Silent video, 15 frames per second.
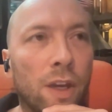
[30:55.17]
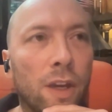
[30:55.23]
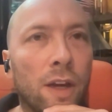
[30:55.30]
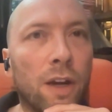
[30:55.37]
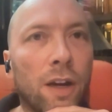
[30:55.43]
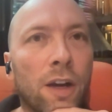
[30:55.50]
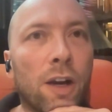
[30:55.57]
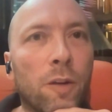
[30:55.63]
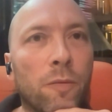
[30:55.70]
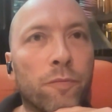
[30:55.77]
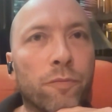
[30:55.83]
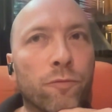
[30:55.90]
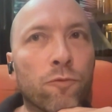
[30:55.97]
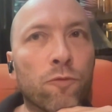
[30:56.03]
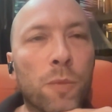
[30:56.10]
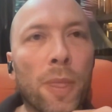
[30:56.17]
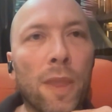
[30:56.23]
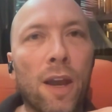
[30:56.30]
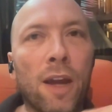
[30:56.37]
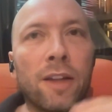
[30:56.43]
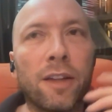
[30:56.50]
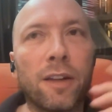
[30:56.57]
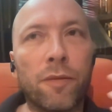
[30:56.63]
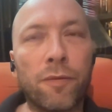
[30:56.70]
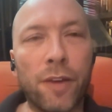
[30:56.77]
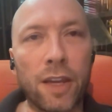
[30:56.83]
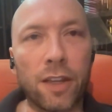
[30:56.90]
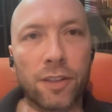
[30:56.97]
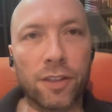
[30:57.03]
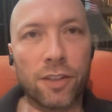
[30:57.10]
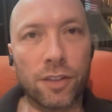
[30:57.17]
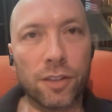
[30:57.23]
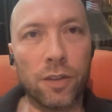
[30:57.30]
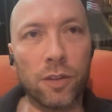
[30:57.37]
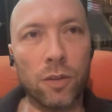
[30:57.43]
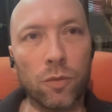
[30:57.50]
And it affects